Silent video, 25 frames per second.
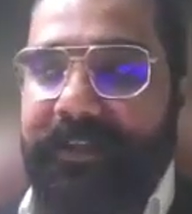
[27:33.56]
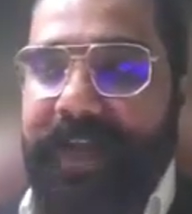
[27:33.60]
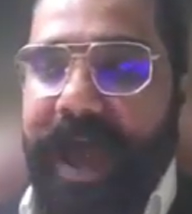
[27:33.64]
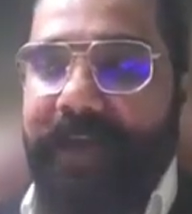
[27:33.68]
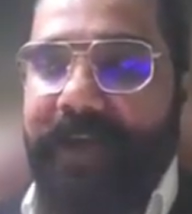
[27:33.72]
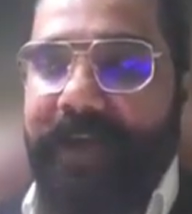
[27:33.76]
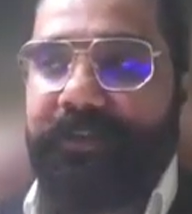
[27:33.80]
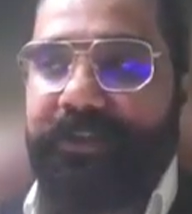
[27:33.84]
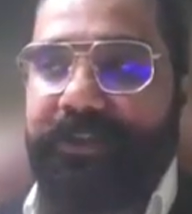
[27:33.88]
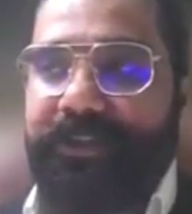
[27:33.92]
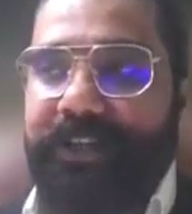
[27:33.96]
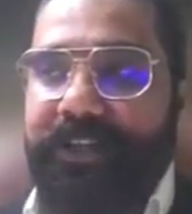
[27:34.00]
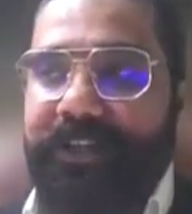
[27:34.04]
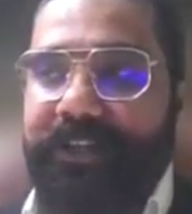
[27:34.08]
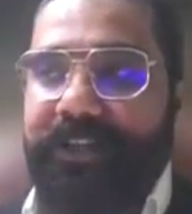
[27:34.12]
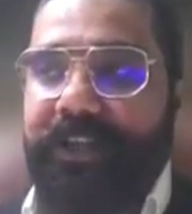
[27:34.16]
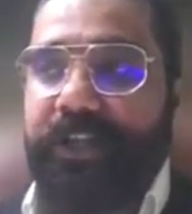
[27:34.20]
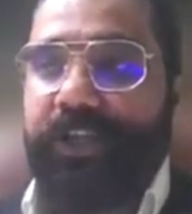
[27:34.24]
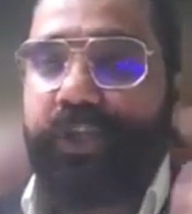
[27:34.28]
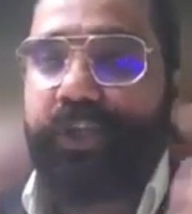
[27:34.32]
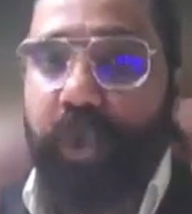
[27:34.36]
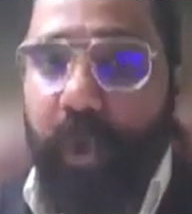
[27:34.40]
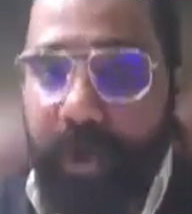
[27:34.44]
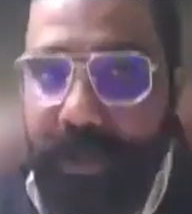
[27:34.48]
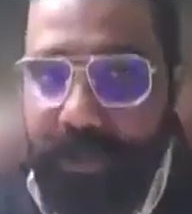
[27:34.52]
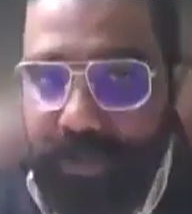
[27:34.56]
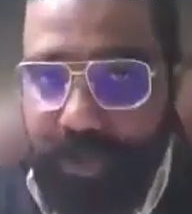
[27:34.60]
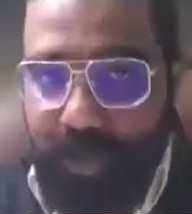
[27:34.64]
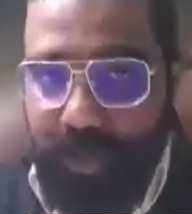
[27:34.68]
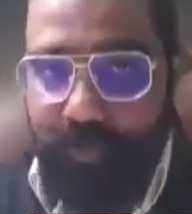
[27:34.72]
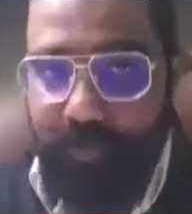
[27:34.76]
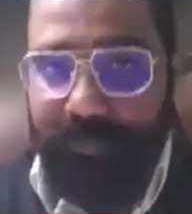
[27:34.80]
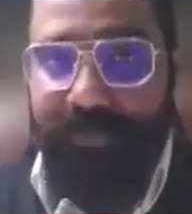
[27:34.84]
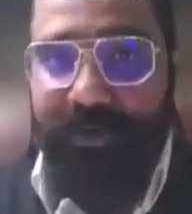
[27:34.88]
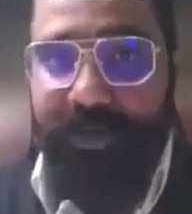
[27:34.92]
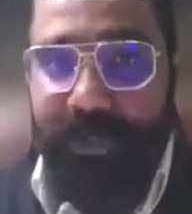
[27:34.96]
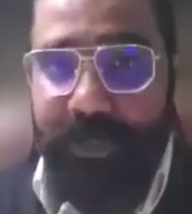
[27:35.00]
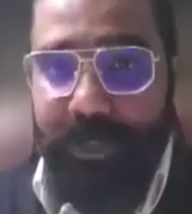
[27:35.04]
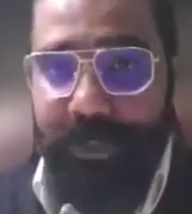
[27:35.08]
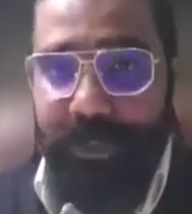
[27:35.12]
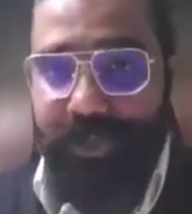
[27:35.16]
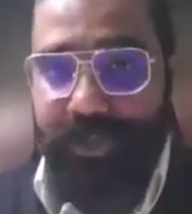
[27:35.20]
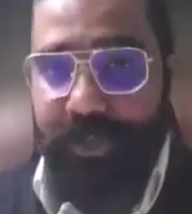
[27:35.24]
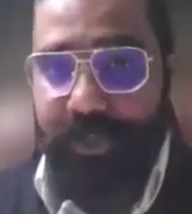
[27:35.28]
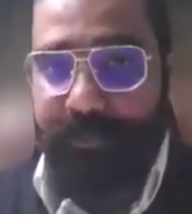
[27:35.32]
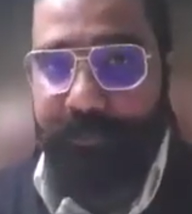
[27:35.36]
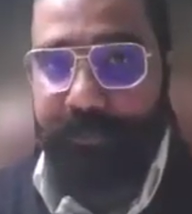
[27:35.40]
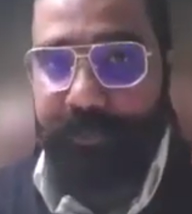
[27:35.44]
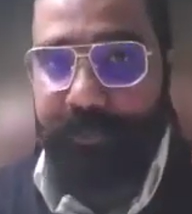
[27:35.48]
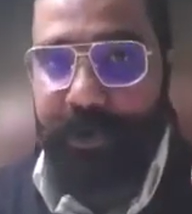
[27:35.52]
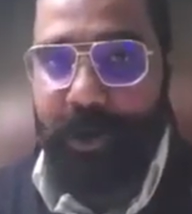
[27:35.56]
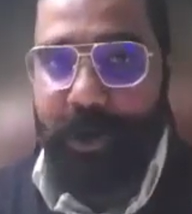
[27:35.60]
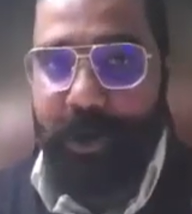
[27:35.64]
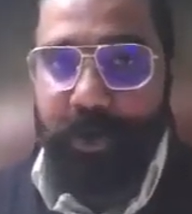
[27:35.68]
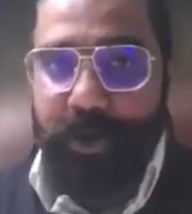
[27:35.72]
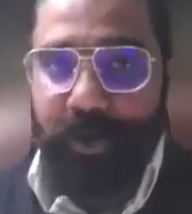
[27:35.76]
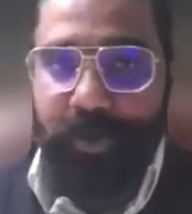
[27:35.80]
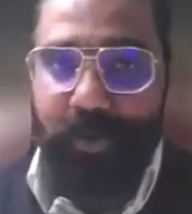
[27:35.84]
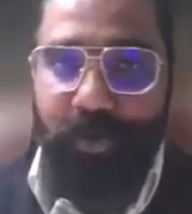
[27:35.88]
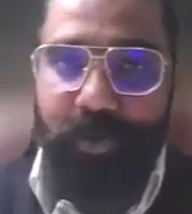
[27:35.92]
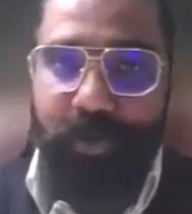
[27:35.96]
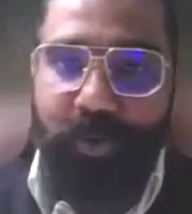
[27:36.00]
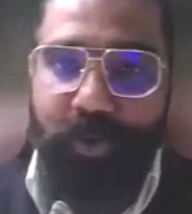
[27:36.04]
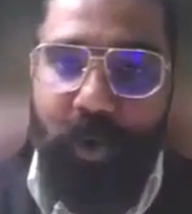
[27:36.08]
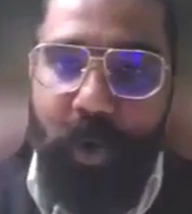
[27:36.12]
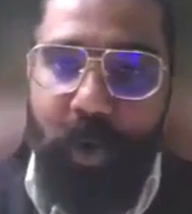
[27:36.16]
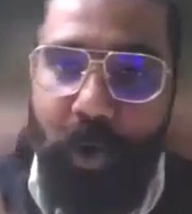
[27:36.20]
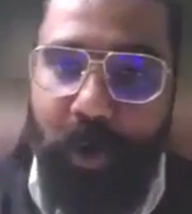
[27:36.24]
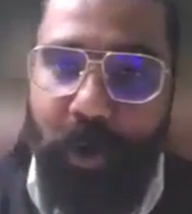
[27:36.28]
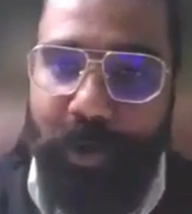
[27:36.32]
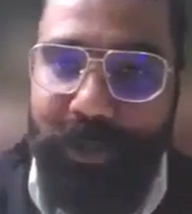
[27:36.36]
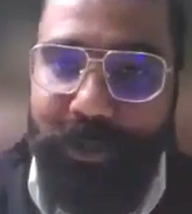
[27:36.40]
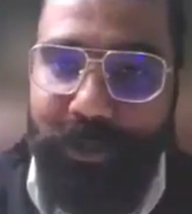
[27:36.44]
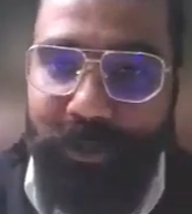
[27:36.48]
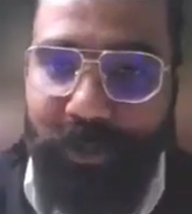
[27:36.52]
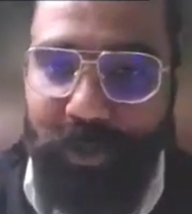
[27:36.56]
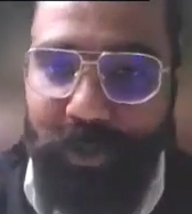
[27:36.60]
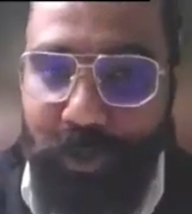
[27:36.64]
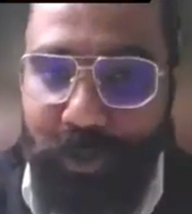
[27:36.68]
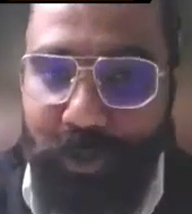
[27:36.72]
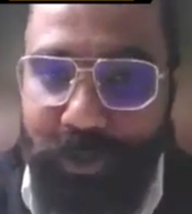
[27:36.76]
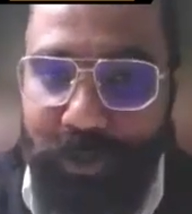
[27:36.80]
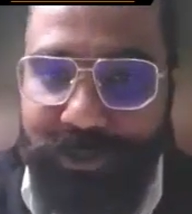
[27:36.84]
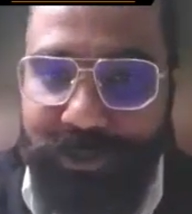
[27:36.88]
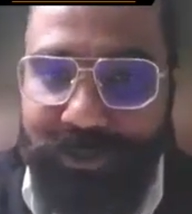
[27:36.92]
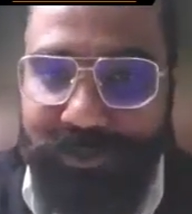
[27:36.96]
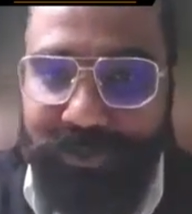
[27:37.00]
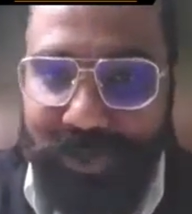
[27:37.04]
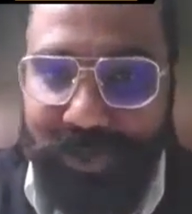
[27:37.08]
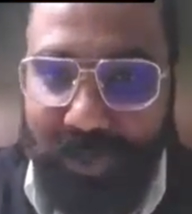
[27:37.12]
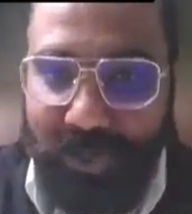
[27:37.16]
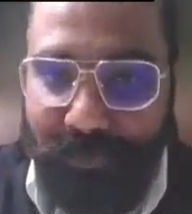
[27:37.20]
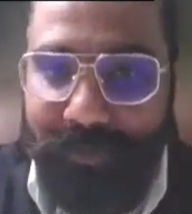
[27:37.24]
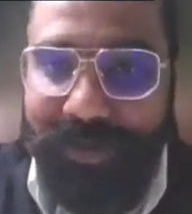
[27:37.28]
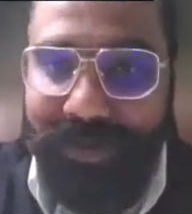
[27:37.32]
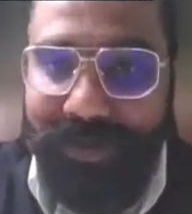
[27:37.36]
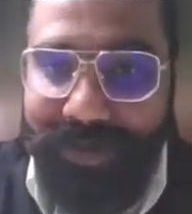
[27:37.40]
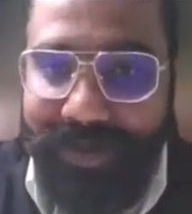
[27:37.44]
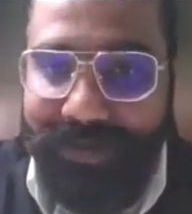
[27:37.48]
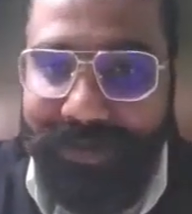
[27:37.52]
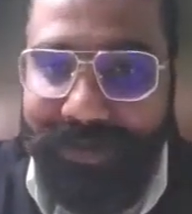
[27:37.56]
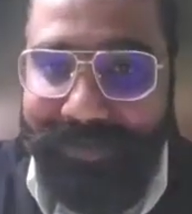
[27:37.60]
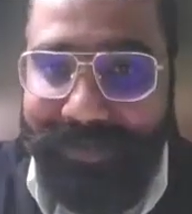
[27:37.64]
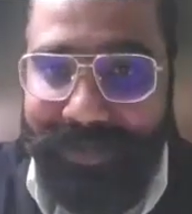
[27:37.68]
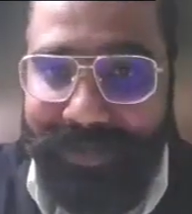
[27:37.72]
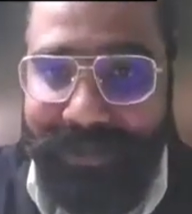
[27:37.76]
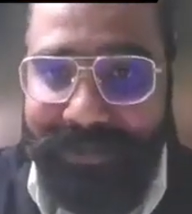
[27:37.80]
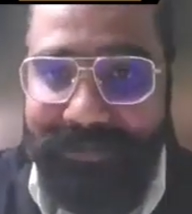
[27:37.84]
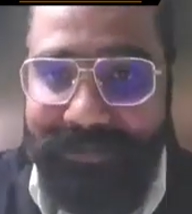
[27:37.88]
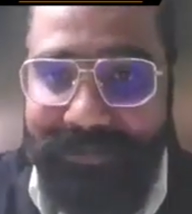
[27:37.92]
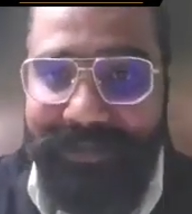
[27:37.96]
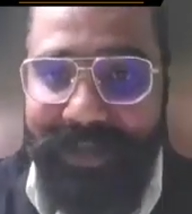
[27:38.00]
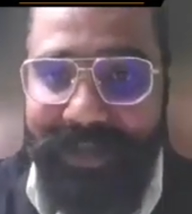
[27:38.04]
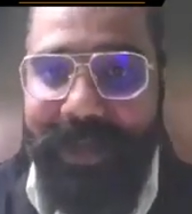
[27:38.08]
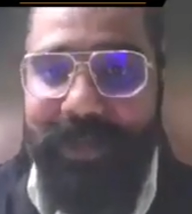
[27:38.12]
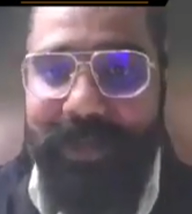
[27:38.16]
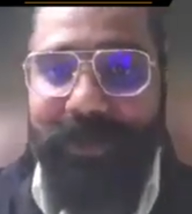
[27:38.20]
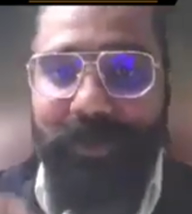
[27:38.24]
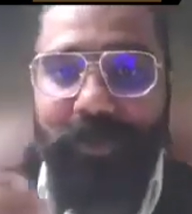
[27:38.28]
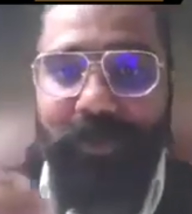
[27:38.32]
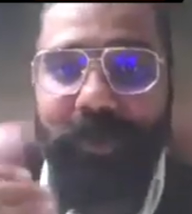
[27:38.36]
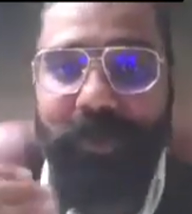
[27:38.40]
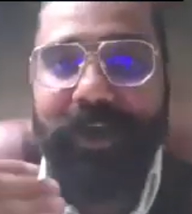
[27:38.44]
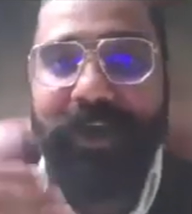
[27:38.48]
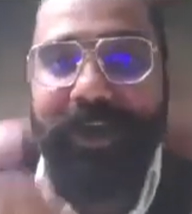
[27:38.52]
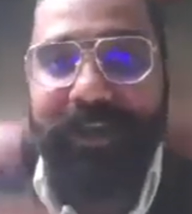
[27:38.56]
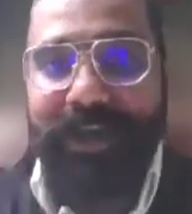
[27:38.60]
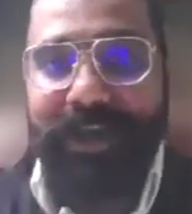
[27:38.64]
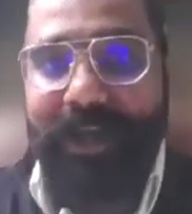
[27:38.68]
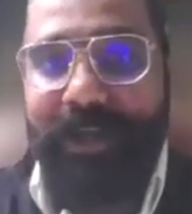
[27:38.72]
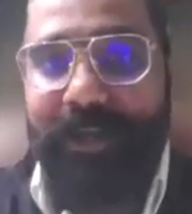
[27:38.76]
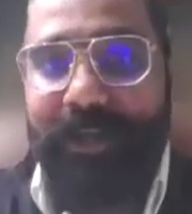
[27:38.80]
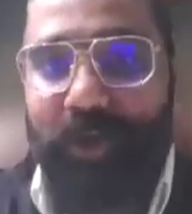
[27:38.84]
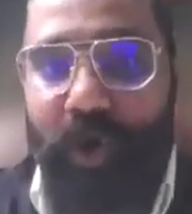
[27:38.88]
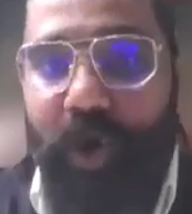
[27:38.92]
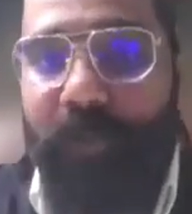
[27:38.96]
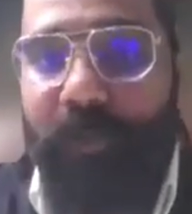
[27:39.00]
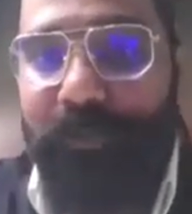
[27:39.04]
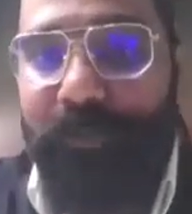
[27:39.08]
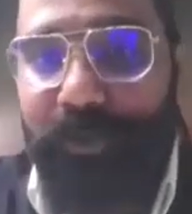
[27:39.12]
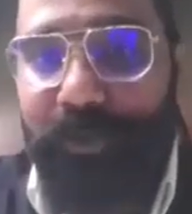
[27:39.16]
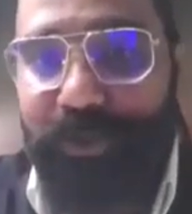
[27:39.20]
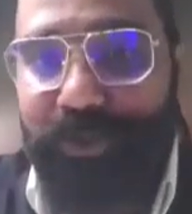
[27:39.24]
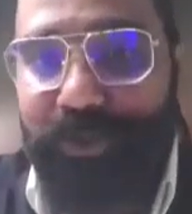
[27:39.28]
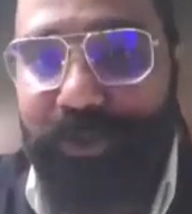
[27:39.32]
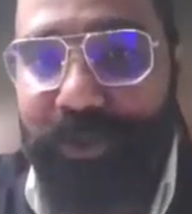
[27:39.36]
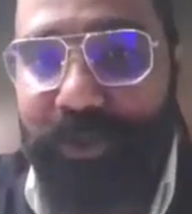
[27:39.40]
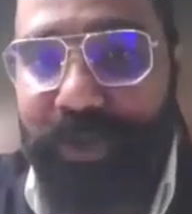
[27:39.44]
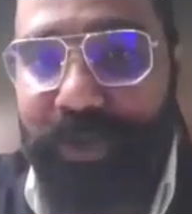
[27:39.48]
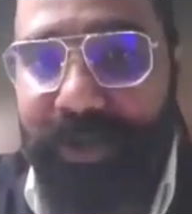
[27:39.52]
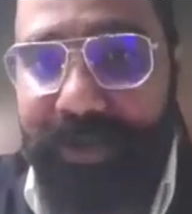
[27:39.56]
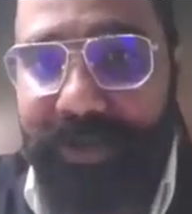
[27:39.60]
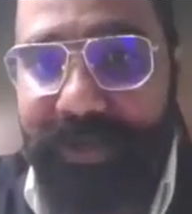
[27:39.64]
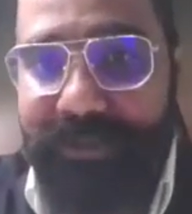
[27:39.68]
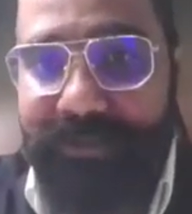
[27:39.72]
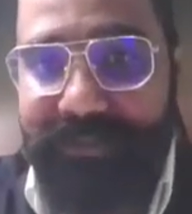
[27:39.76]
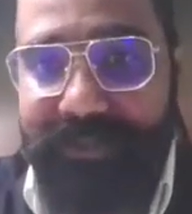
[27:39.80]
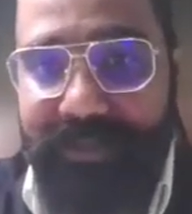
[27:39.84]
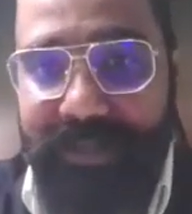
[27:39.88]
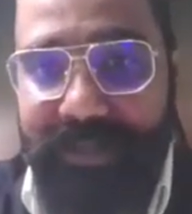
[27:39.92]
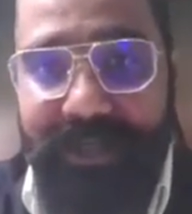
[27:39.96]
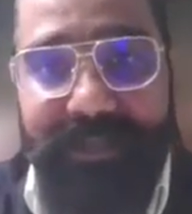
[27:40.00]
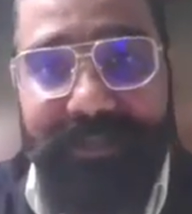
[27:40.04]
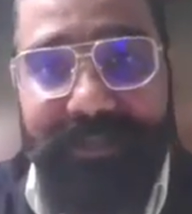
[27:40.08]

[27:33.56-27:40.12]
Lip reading: I would say the choice of leadership to go in those trouble areas and to create opportunities